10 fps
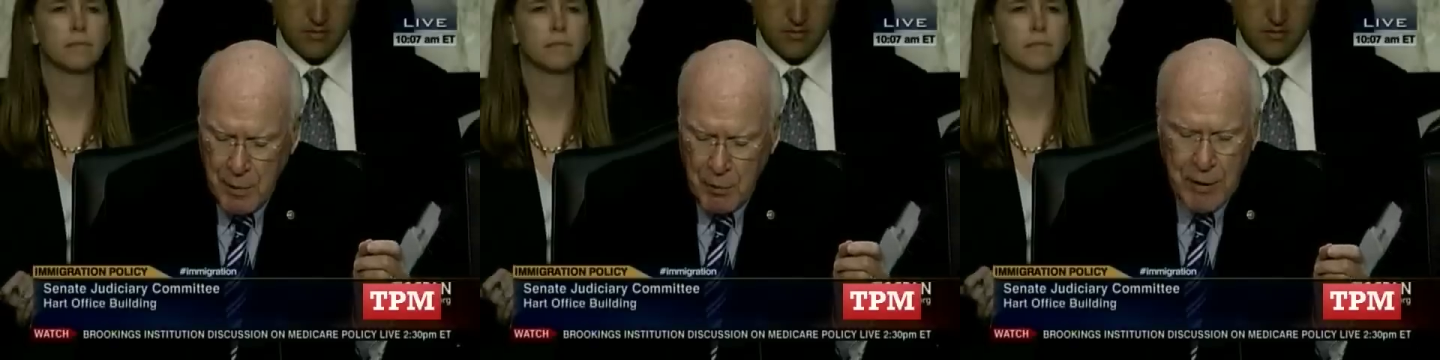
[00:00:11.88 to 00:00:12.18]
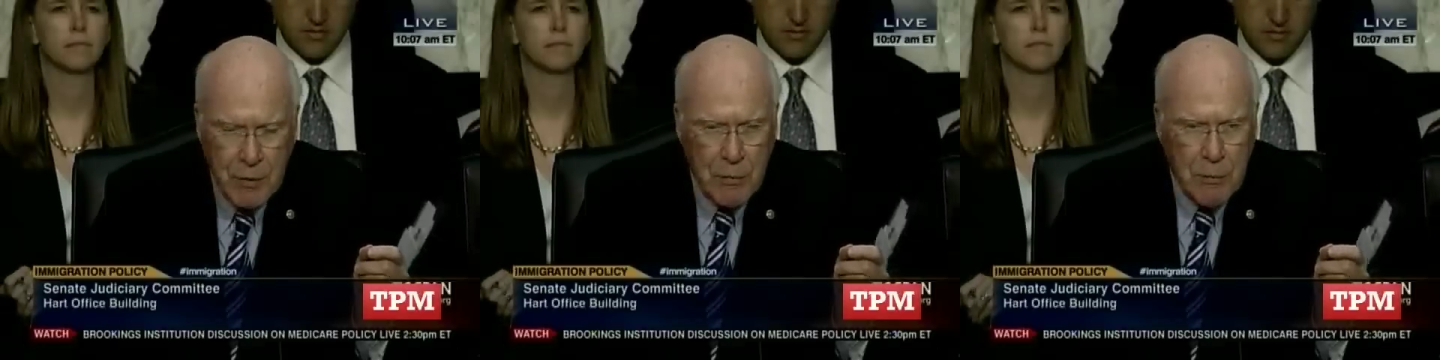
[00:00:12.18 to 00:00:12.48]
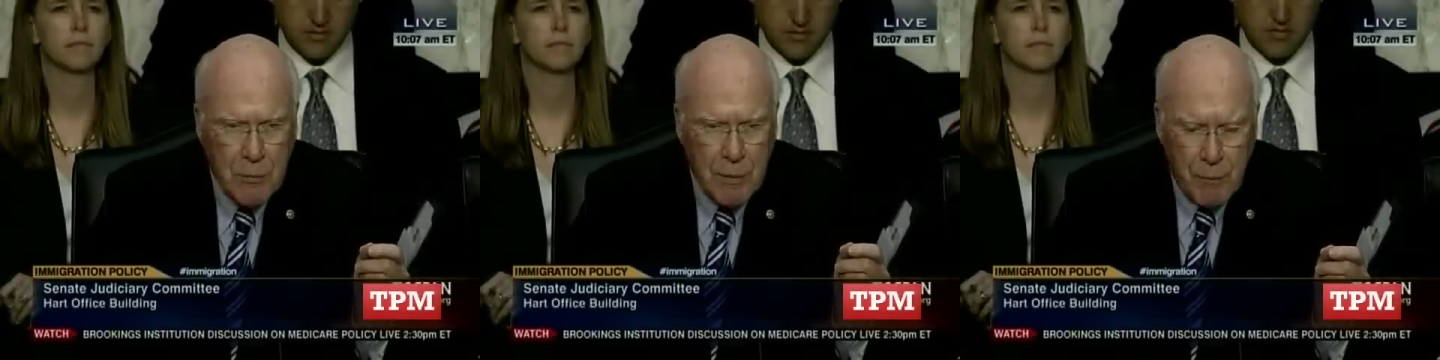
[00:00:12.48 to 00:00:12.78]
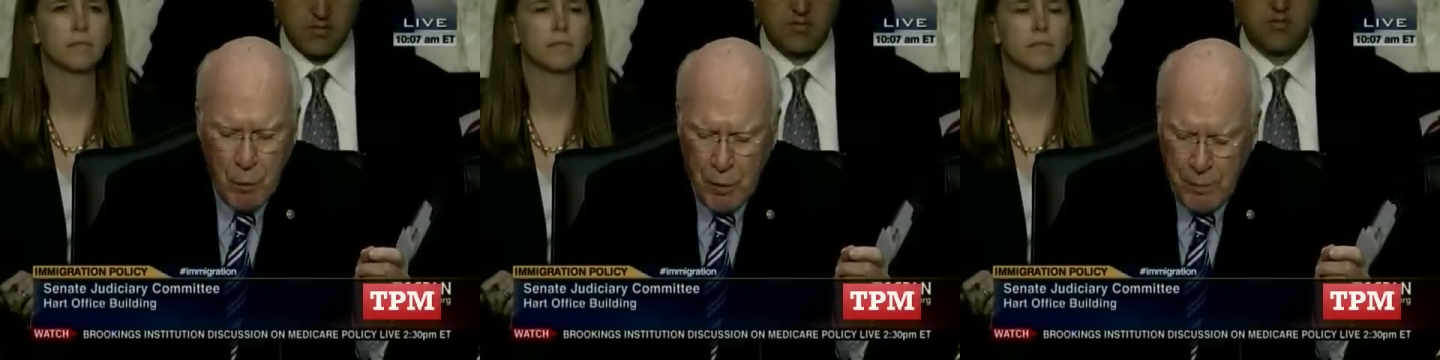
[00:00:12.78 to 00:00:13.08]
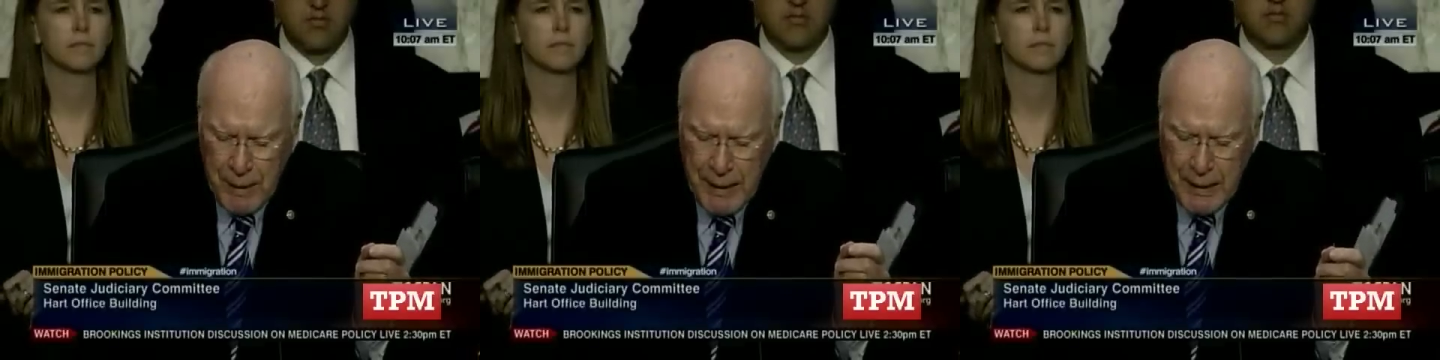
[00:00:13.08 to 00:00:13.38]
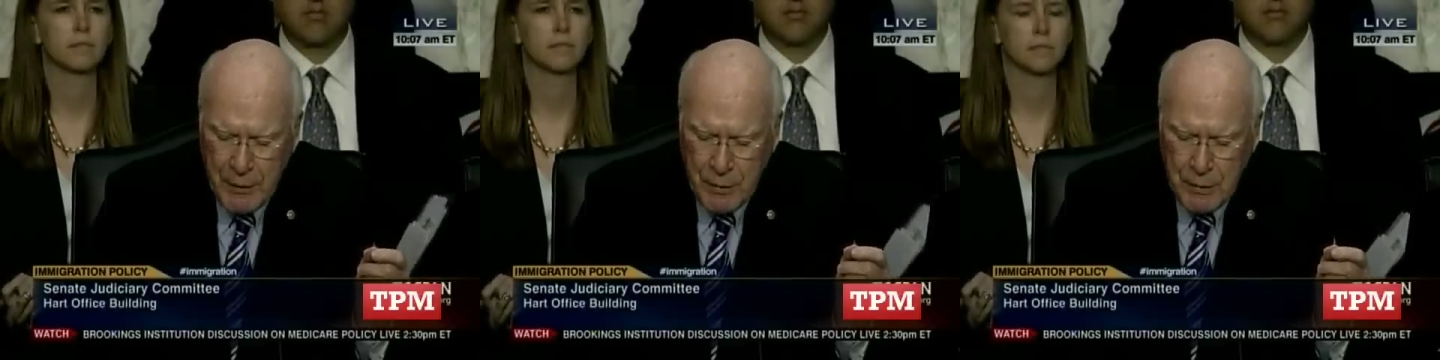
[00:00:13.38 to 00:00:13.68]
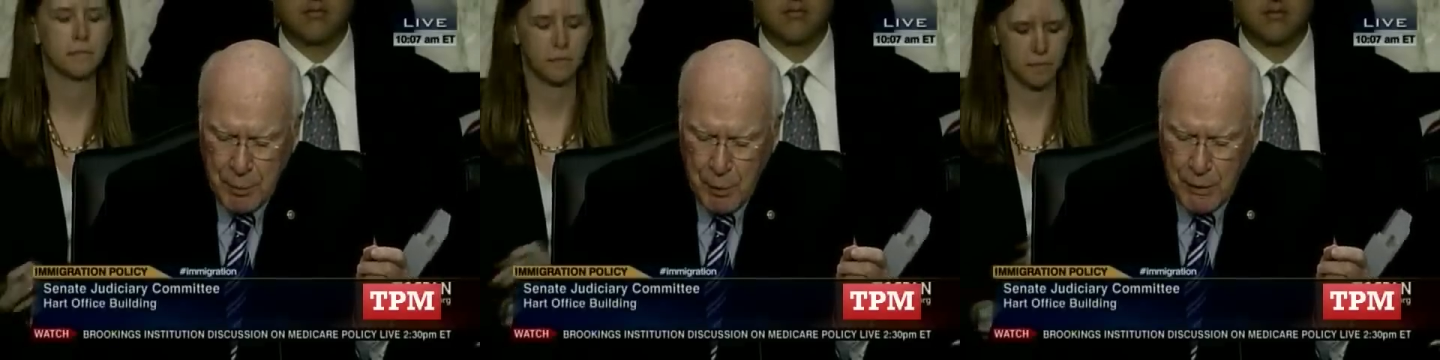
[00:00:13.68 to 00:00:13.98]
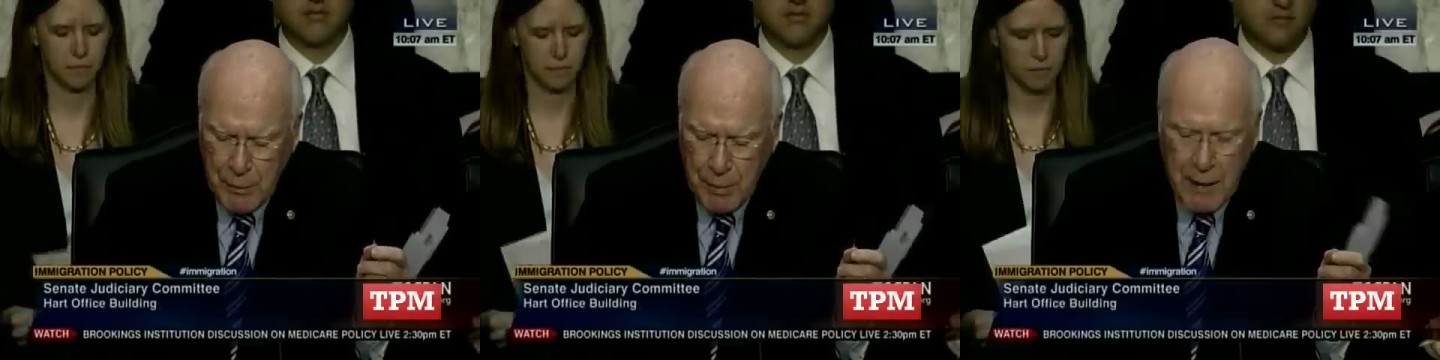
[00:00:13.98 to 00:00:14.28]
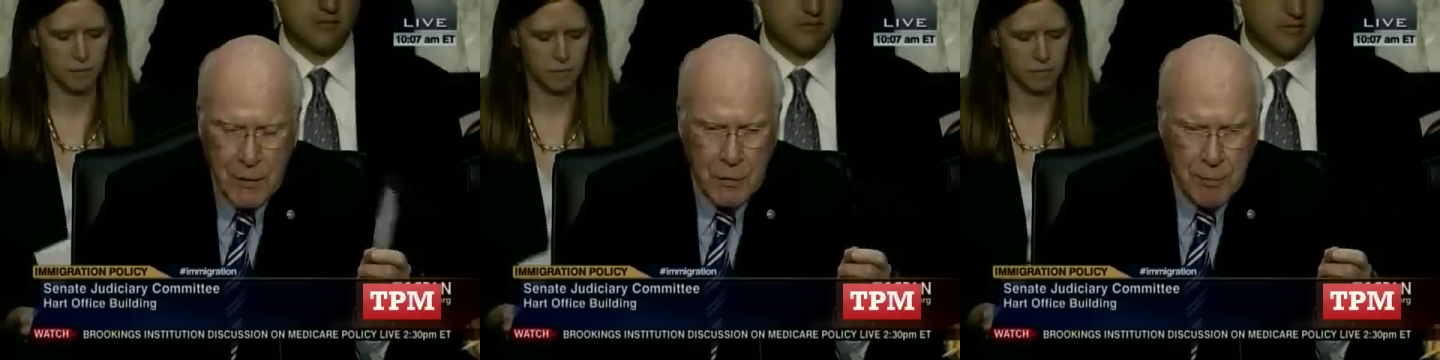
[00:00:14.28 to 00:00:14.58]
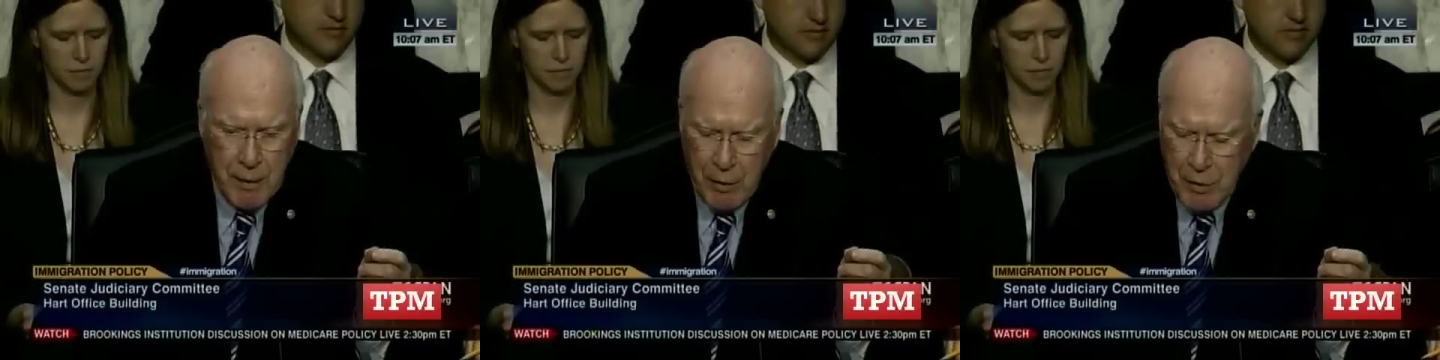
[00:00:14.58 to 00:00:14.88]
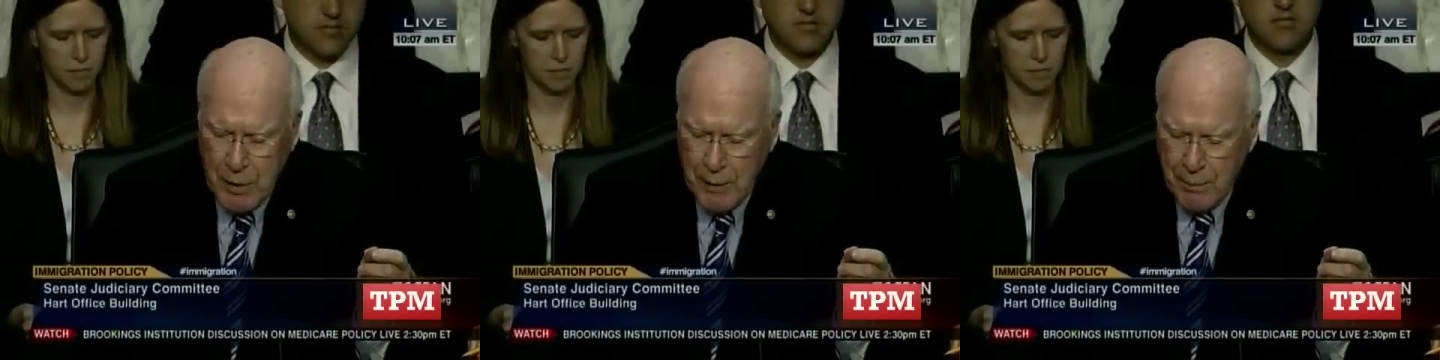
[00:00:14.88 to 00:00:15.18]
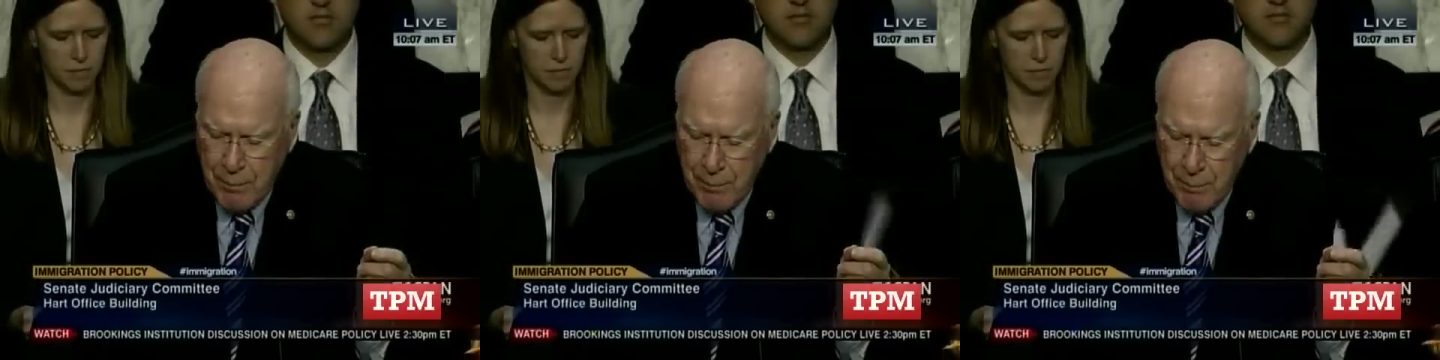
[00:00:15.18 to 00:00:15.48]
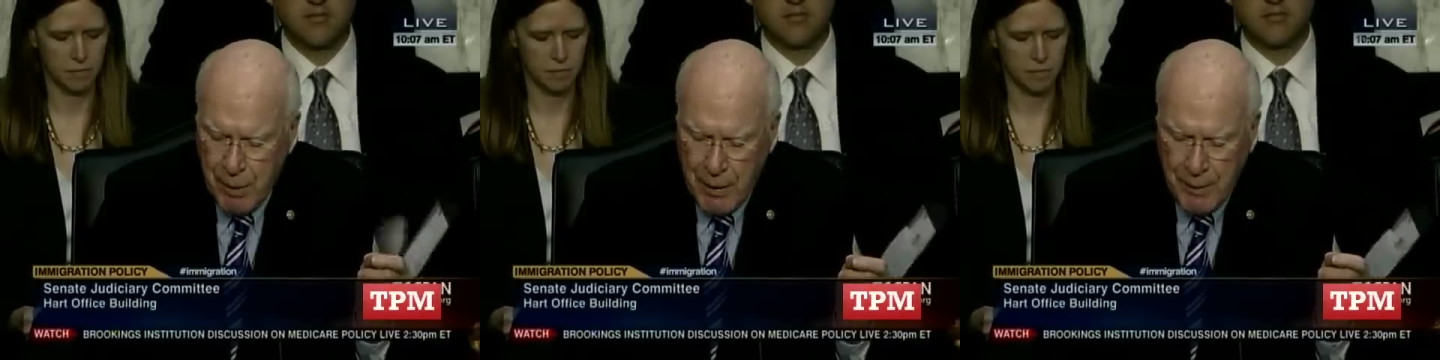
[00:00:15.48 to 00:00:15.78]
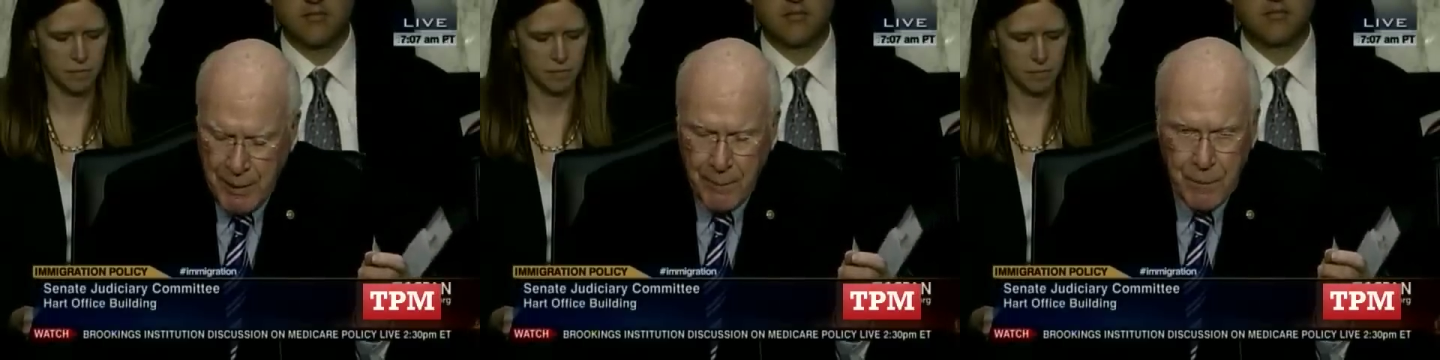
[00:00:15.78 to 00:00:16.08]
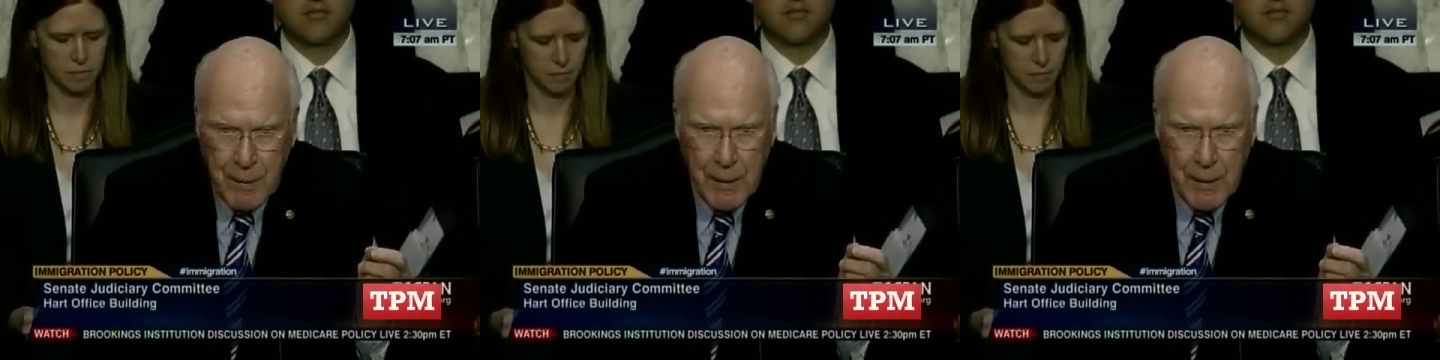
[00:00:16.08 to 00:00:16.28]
Speaker 1: immigration reform began to exploit the Boston Marathon bombing.